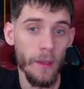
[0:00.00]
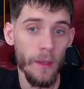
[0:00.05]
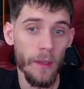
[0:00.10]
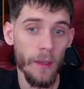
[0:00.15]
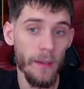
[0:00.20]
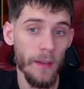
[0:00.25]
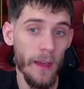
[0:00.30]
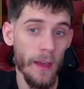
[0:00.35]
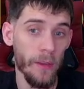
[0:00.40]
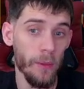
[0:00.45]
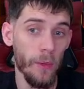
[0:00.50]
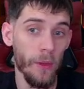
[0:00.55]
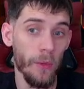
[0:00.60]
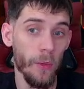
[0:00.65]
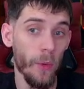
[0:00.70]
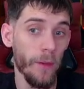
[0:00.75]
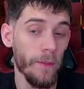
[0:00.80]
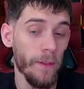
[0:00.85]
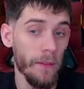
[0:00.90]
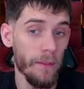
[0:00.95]
Attacks will
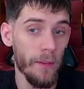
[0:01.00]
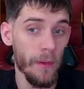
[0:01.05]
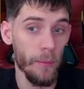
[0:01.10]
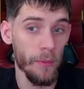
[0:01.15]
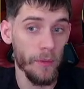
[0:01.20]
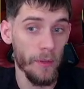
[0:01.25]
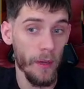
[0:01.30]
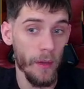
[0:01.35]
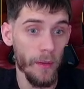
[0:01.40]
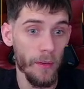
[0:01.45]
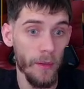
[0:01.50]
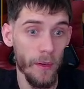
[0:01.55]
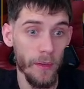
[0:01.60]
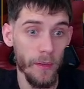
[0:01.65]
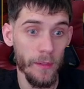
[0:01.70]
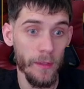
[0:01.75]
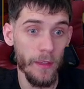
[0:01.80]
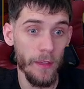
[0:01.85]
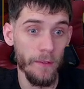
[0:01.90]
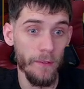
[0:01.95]
ignore 15% of the
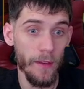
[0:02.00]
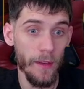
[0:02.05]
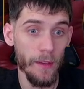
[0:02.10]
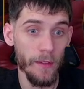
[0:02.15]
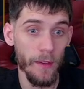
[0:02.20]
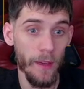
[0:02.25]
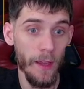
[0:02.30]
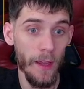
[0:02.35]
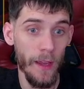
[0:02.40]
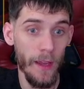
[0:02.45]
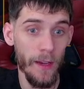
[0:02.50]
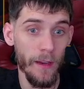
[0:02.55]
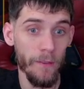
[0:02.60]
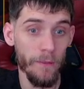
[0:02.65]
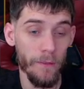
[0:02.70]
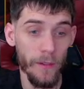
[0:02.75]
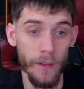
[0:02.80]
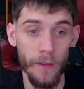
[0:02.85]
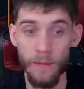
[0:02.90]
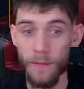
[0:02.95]
target's defense and
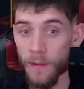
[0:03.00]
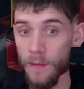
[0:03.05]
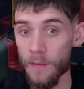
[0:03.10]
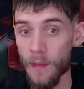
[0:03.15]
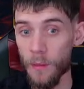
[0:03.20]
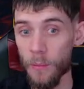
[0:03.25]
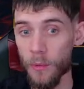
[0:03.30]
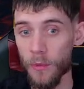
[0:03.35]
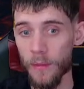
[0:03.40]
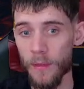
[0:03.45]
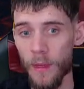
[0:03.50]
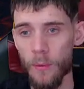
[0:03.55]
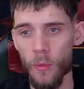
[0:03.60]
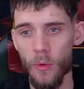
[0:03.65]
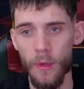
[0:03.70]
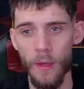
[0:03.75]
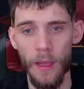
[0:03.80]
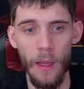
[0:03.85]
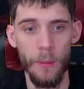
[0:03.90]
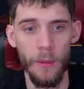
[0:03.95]
inflict 15% more
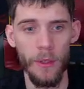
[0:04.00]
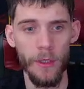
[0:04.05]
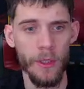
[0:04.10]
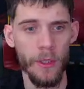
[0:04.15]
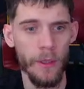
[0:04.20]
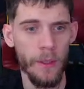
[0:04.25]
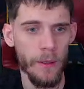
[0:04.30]
damage.